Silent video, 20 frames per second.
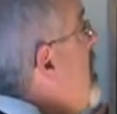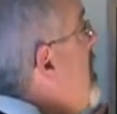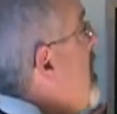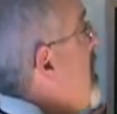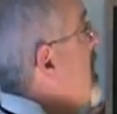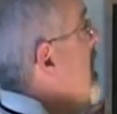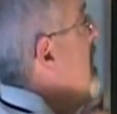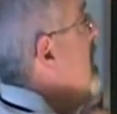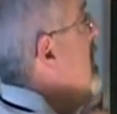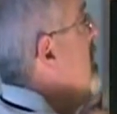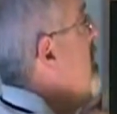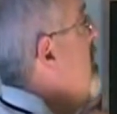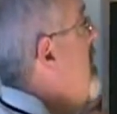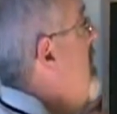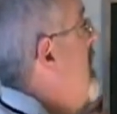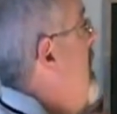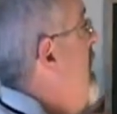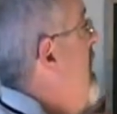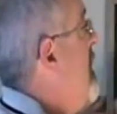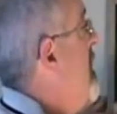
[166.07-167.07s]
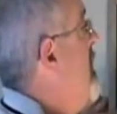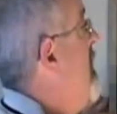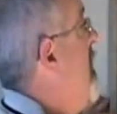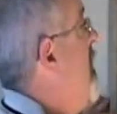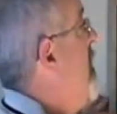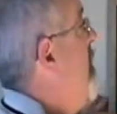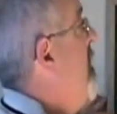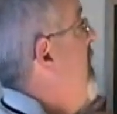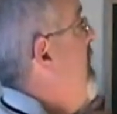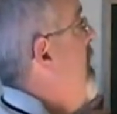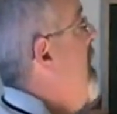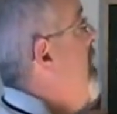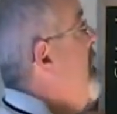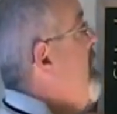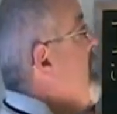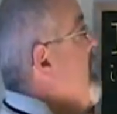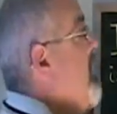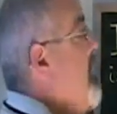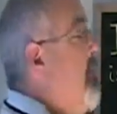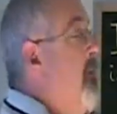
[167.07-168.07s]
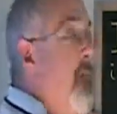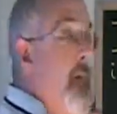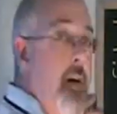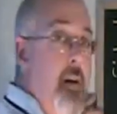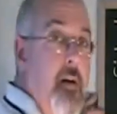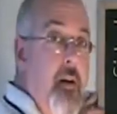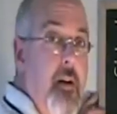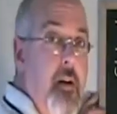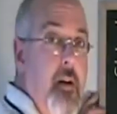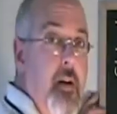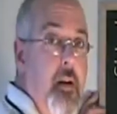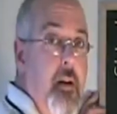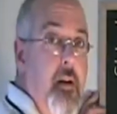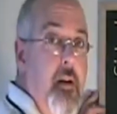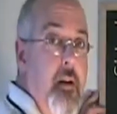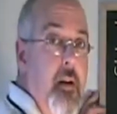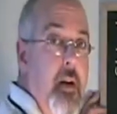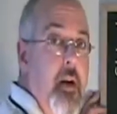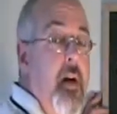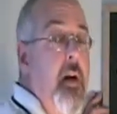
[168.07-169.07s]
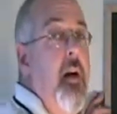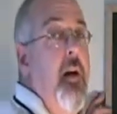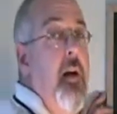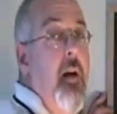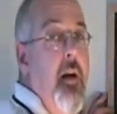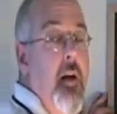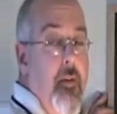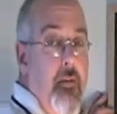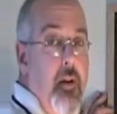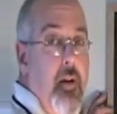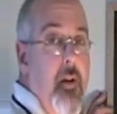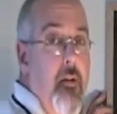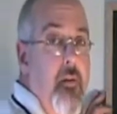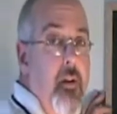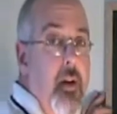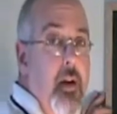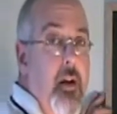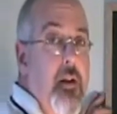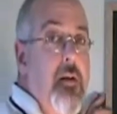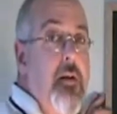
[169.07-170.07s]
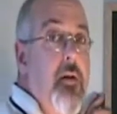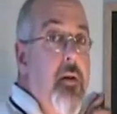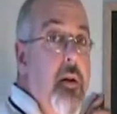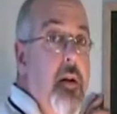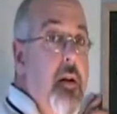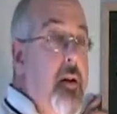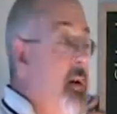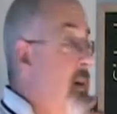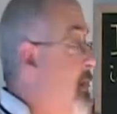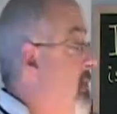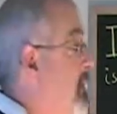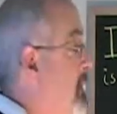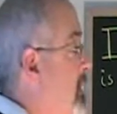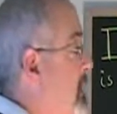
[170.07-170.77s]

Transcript: question was asking for a temperature in Fahrenheit, I have to give the answer in degrees